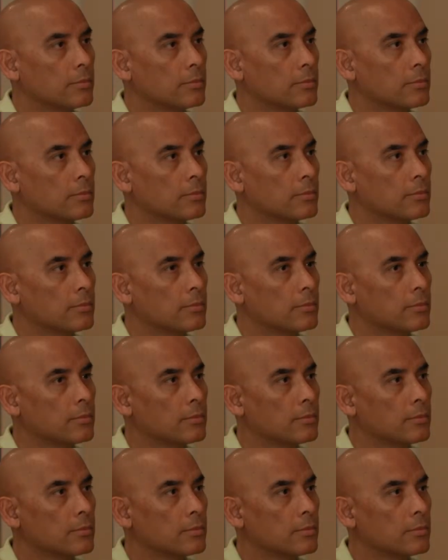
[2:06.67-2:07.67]

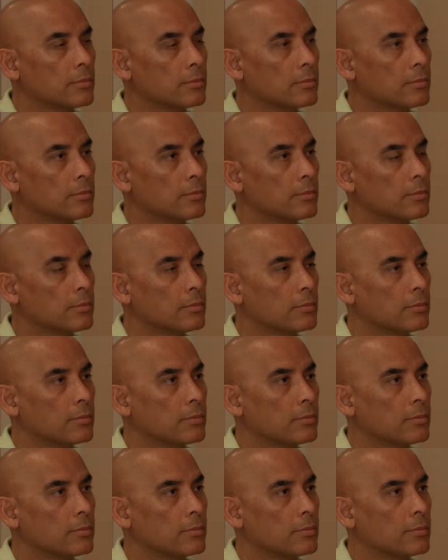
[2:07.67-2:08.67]

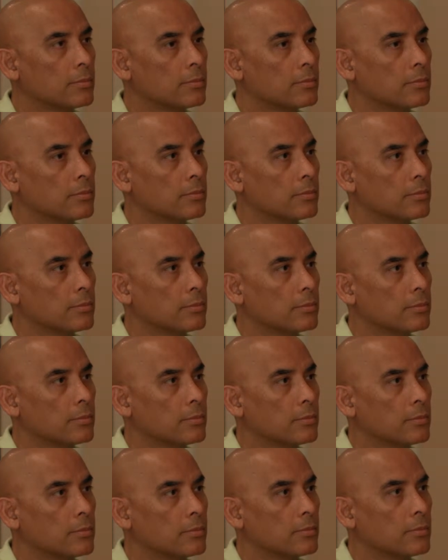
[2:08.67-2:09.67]

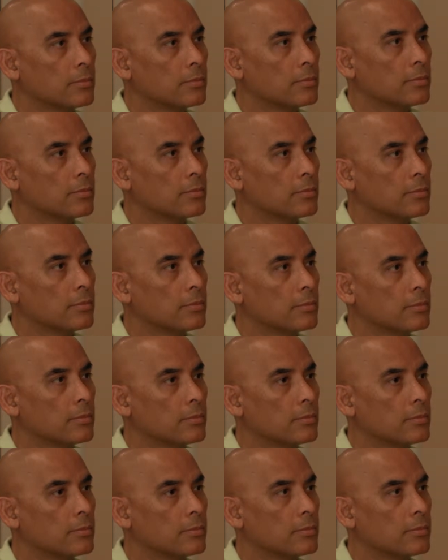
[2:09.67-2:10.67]

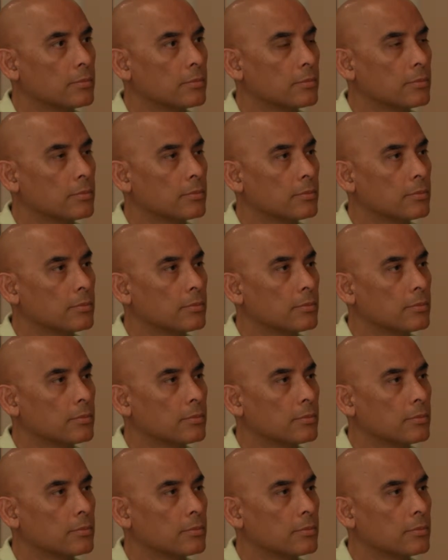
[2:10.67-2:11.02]
[no speech]